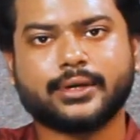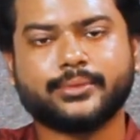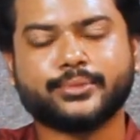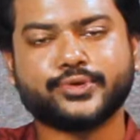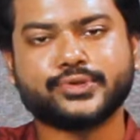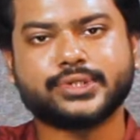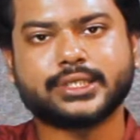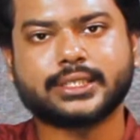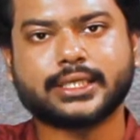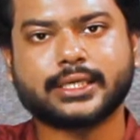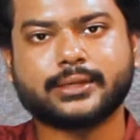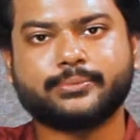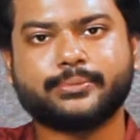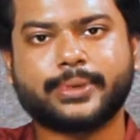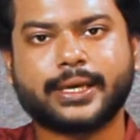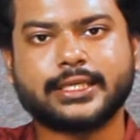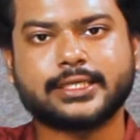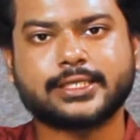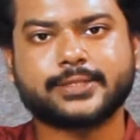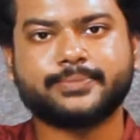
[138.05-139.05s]
a musician
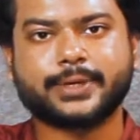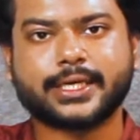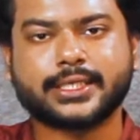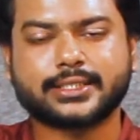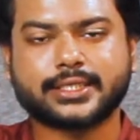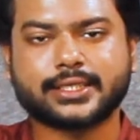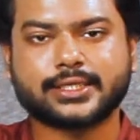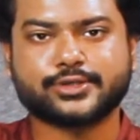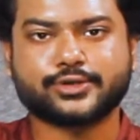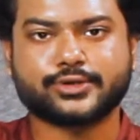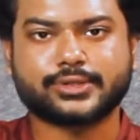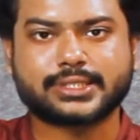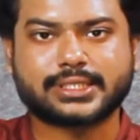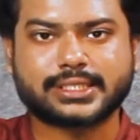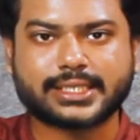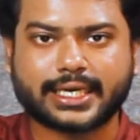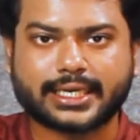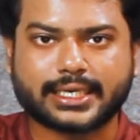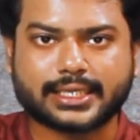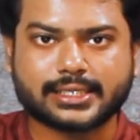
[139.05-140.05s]
paints pictures on
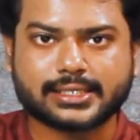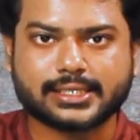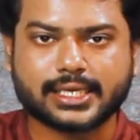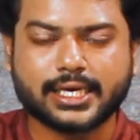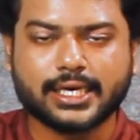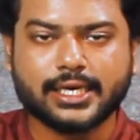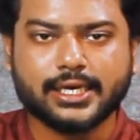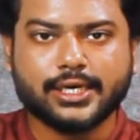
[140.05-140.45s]
silence.